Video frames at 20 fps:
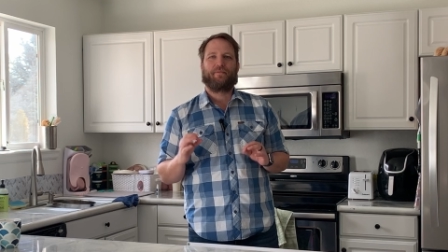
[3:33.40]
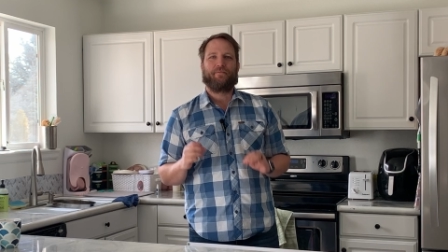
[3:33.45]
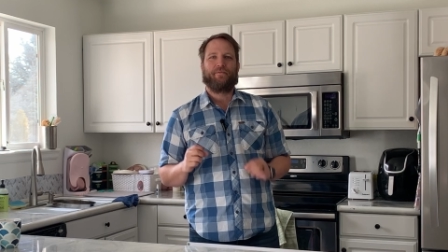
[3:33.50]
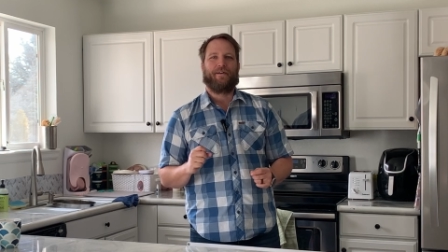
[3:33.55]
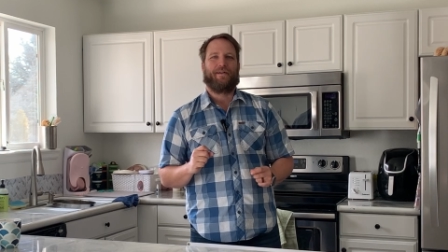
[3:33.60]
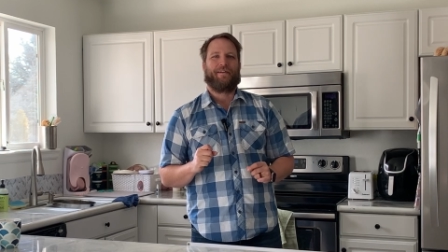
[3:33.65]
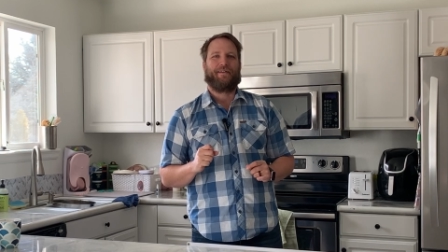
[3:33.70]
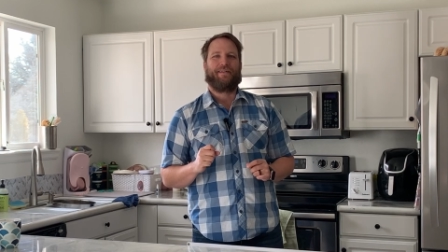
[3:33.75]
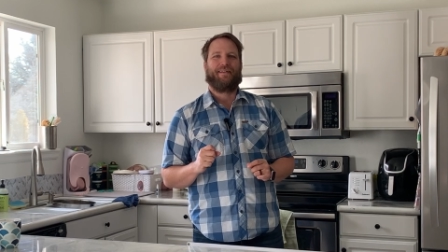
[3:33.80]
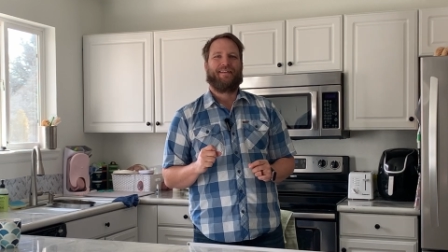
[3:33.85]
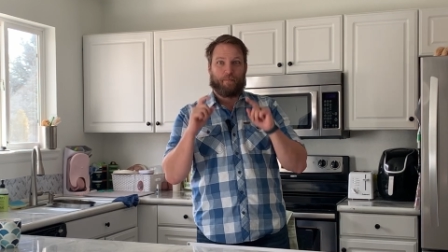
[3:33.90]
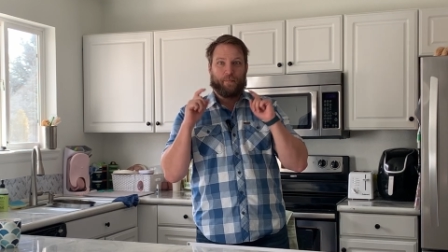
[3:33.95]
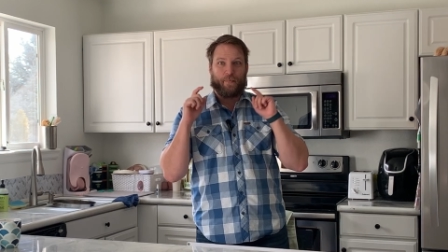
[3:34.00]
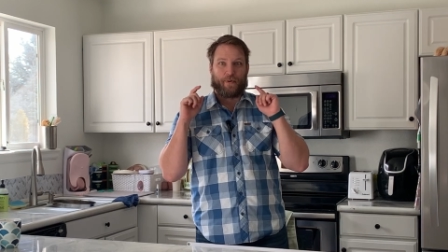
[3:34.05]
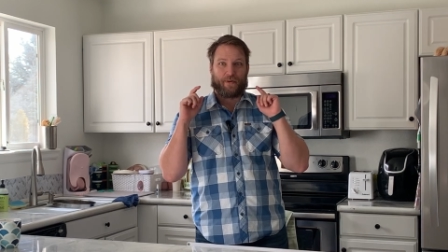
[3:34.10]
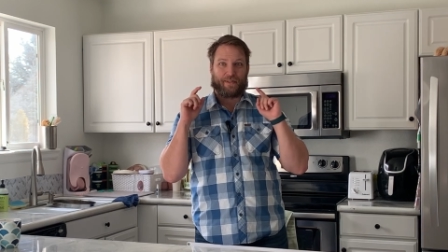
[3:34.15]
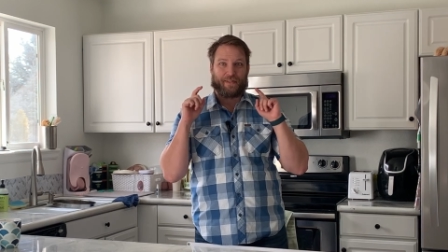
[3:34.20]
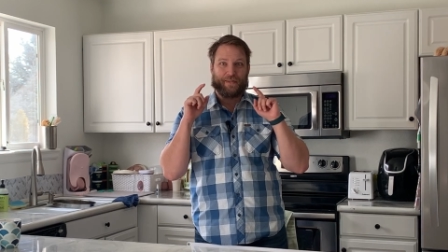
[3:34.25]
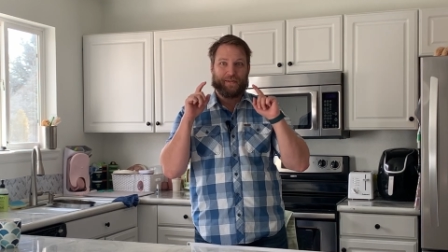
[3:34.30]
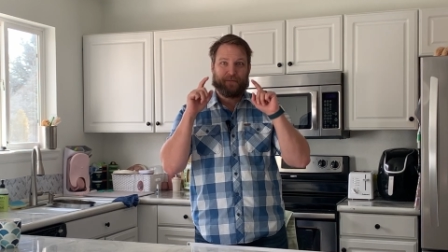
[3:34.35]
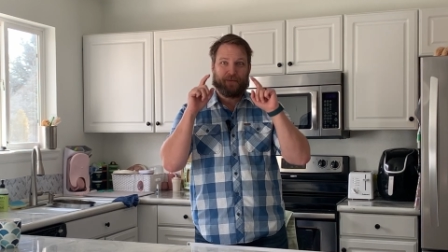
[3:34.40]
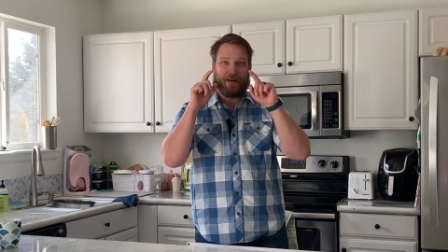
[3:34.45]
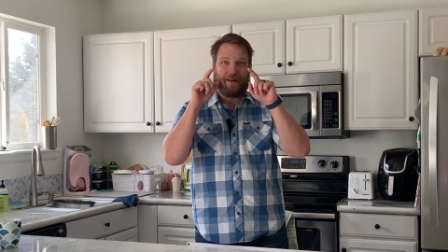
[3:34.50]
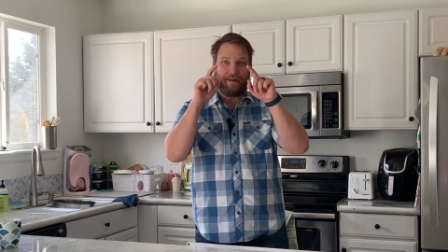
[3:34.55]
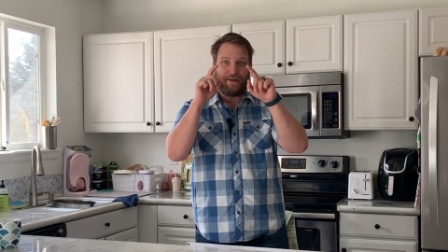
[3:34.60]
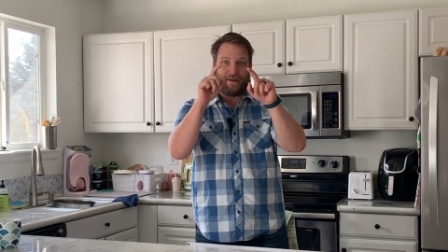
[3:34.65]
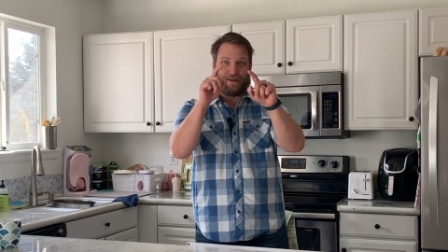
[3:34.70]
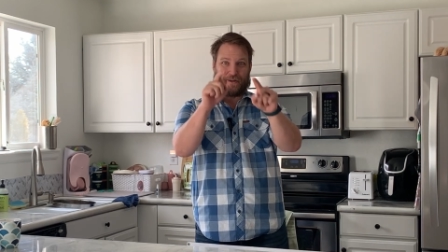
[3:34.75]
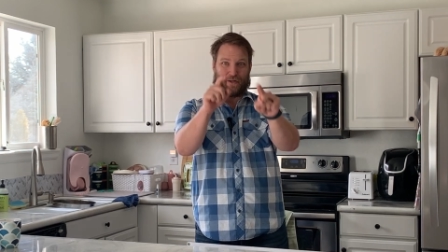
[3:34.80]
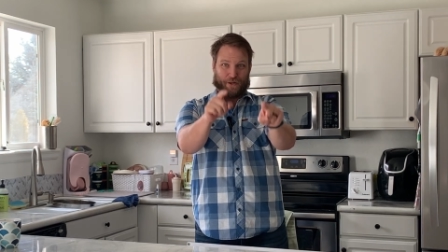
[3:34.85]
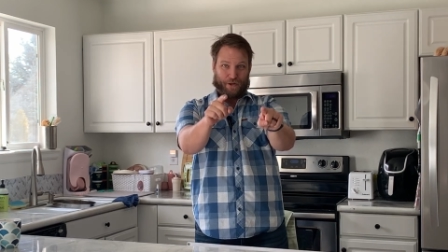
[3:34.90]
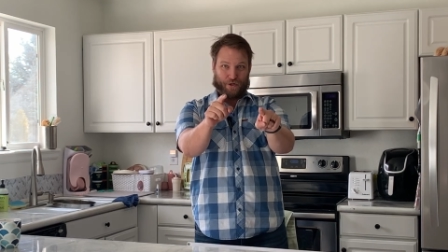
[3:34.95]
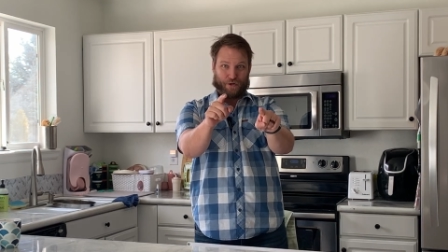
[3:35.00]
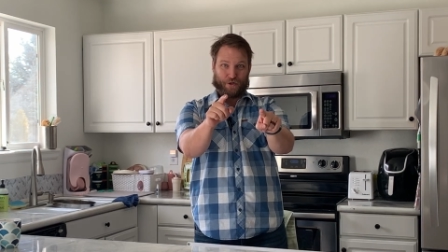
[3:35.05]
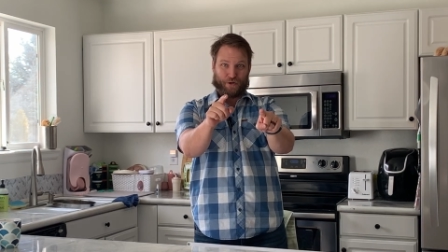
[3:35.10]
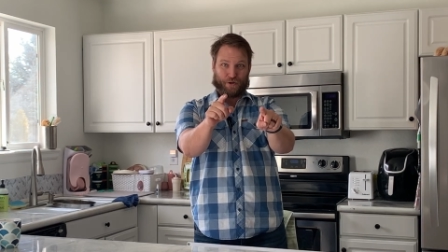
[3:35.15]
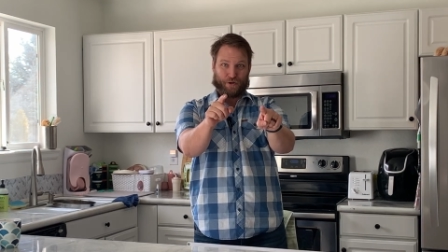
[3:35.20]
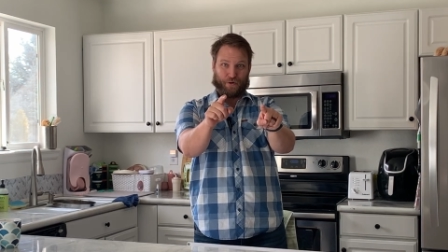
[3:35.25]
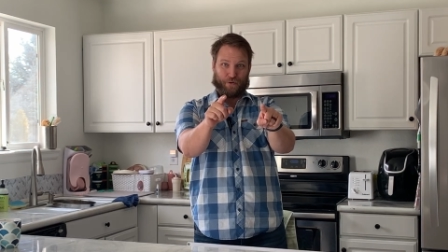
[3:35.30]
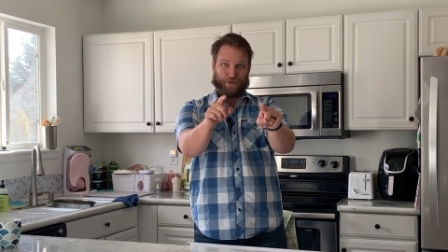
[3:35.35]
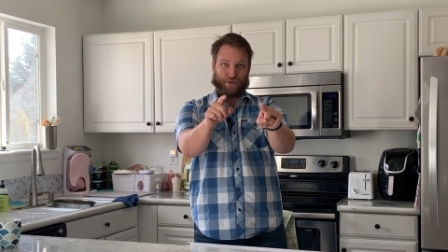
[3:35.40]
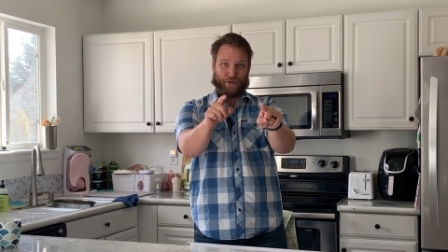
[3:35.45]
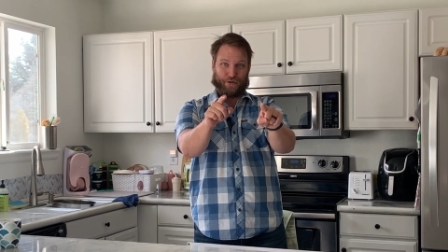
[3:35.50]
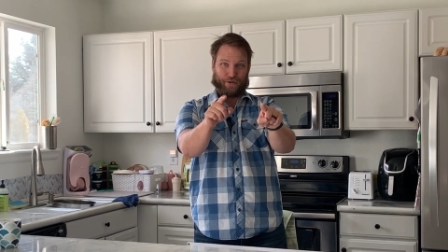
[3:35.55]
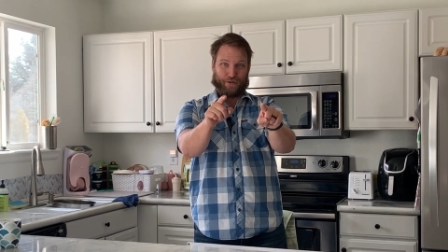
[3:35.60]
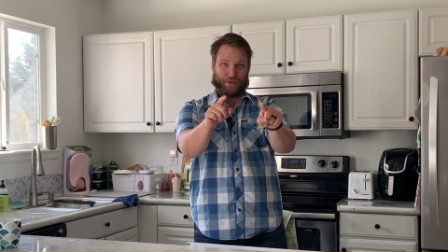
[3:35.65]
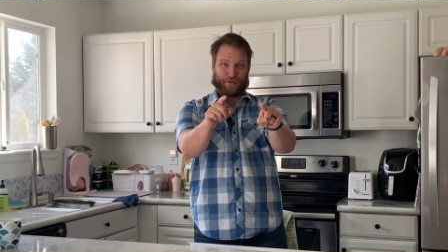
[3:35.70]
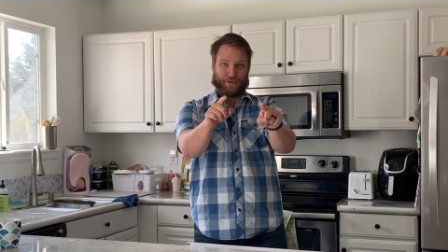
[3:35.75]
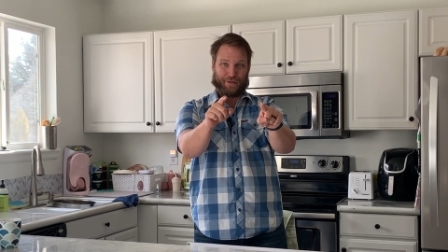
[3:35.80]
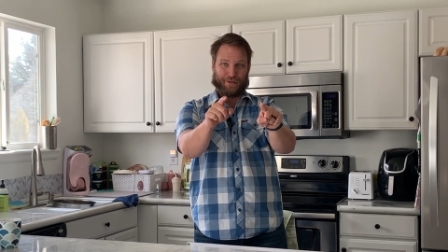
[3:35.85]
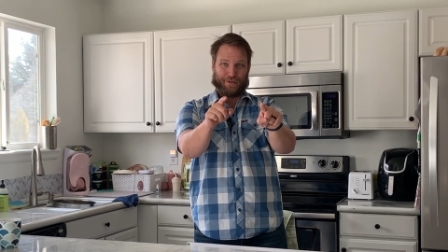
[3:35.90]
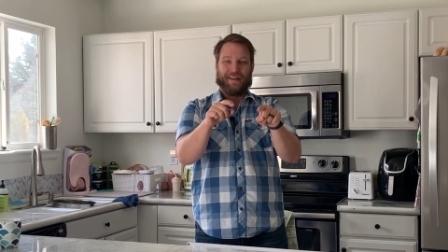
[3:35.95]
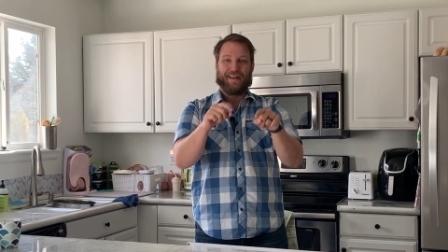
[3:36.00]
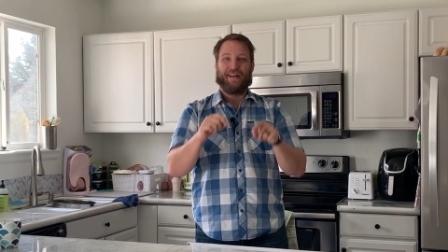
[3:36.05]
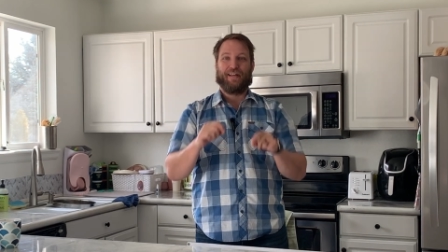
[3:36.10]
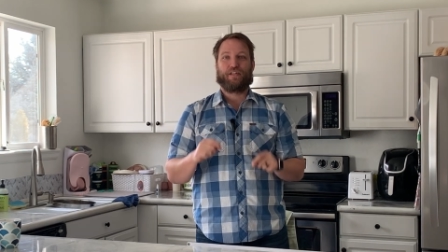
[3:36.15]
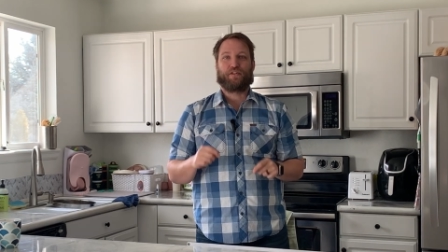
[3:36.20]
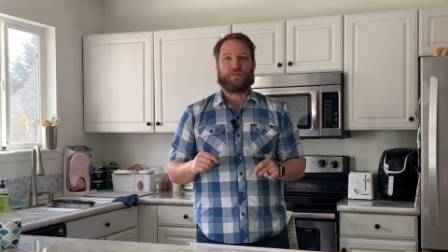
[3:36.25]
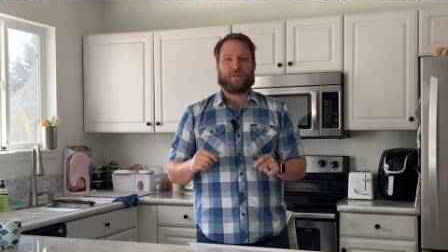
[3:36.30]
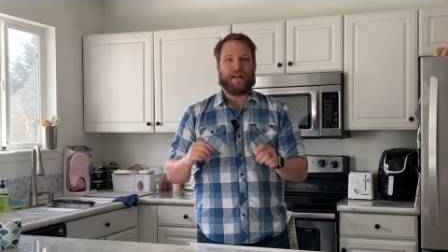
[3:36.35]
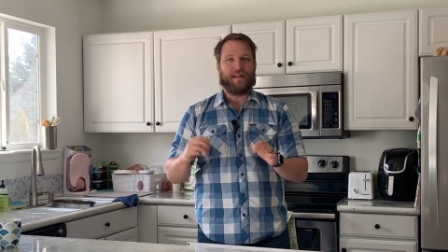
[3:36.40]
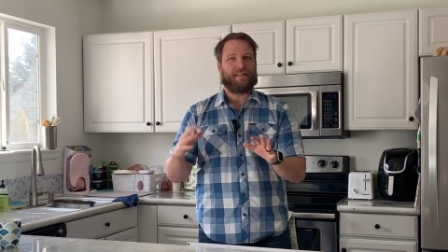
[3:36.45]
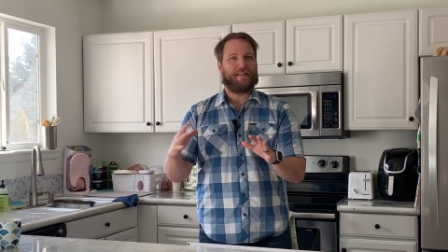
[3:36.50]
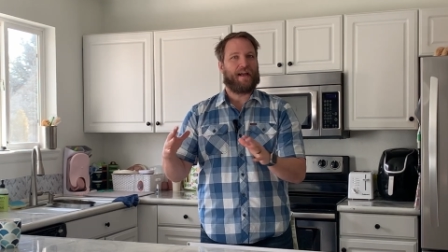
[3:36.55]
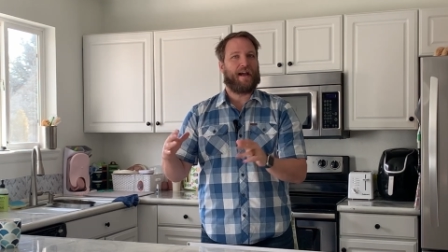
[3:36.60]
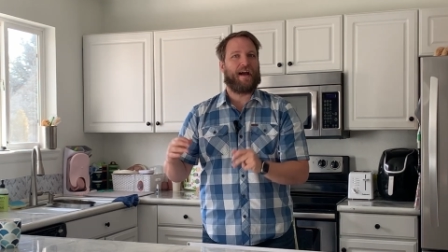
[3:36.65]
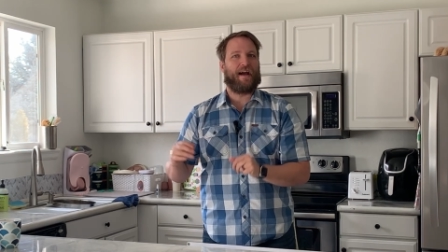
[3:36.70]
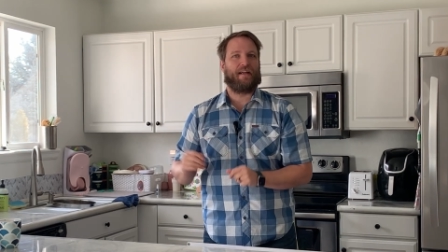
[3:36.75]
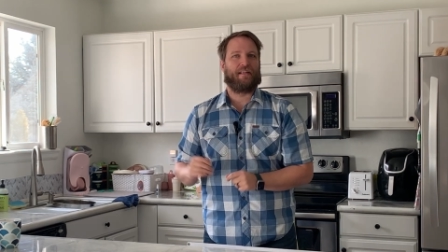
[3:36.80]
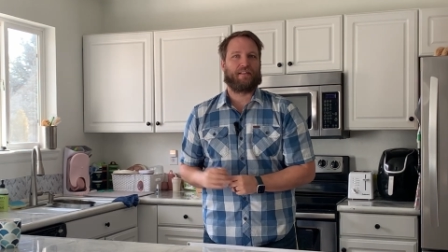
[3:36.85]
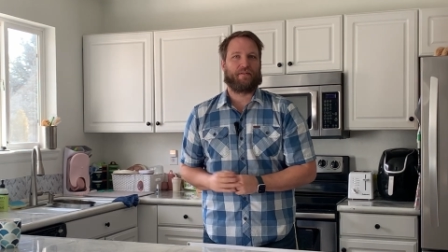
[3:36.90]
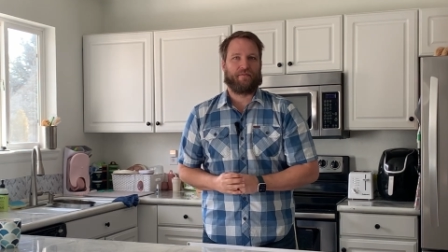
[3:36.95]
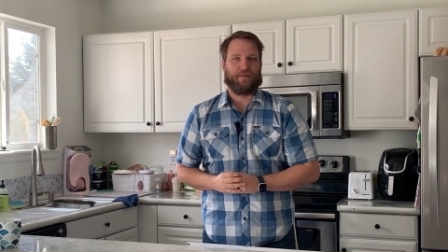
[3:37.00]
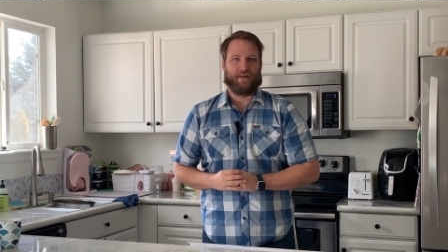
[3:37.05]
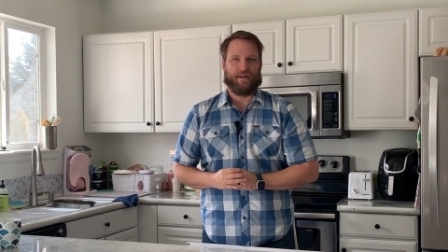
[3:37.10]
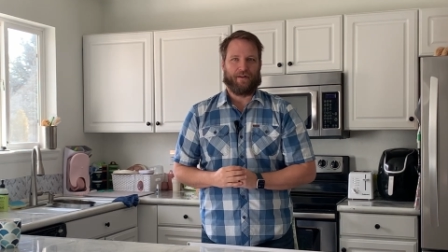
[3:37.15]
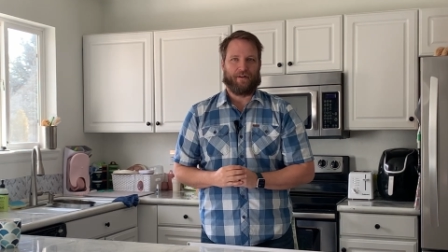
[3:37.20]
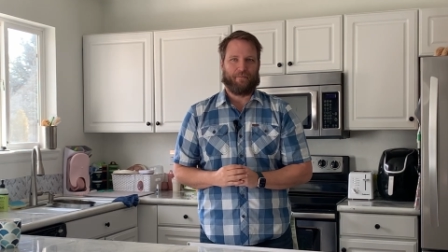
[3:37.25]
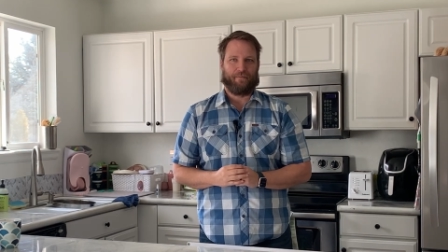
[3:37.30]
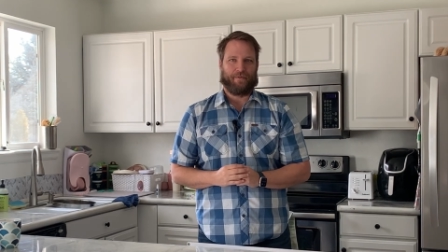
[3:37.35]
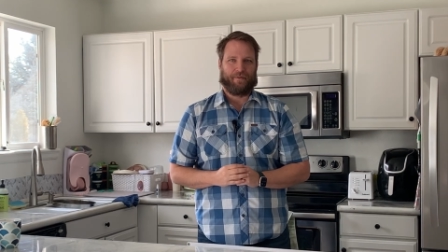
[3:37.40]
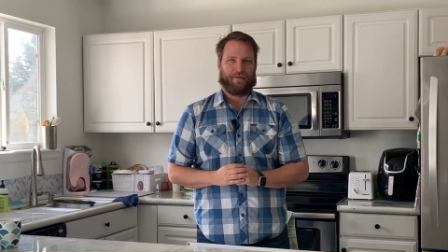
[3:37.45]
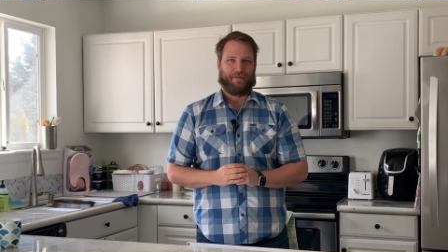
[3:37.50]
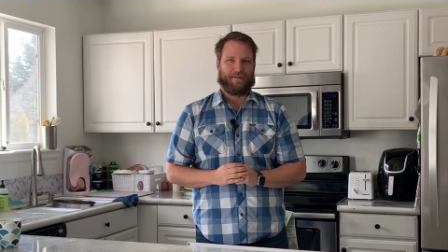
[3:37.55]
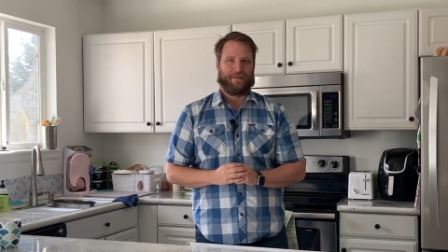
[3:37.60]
one puts the weight on your shoulders. It's great to ask for help.